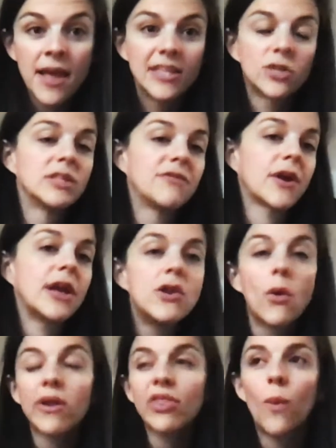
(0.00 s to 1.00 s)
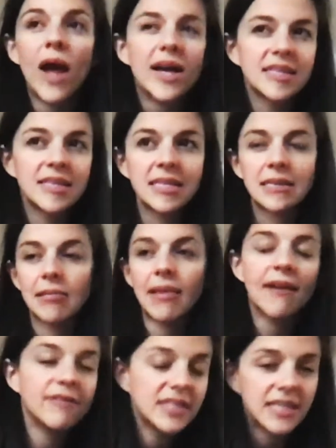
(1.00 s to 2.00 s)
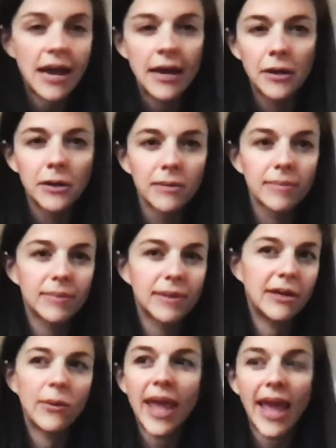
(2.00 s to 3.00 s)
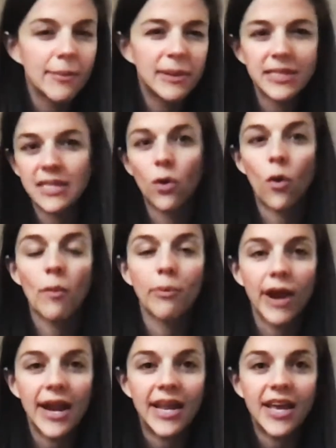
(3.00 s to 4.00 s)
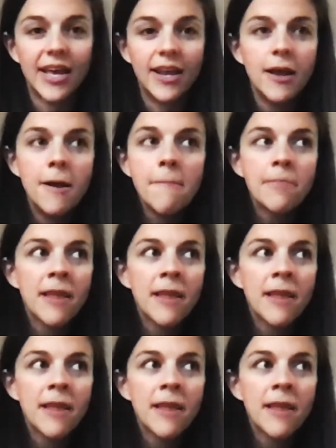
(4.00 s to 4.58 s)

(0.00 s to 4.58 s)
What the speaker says: And so it was very Northwest lifestyle, cannabis incorporated.